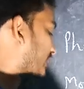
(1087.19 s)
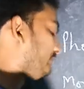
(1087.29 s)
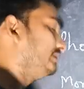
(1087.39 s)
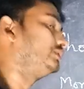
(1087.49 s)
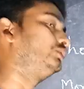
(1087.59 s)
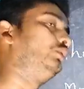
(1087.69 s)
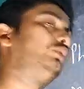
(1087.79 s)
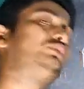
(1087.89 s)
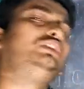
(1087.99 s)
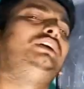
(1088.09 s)
term
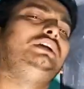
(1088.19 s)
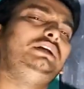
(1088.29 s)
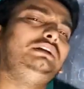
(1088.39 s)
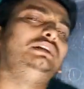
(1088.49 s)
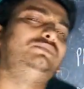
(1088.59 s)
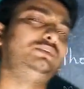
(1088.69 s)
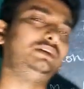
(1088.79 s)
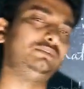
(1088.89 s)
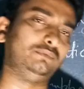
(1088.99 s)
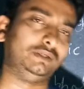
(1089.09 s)
discourse in
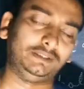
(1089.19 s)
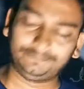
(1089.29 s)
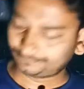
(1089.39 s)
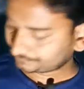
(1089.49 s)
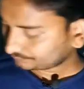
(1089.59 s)
different way.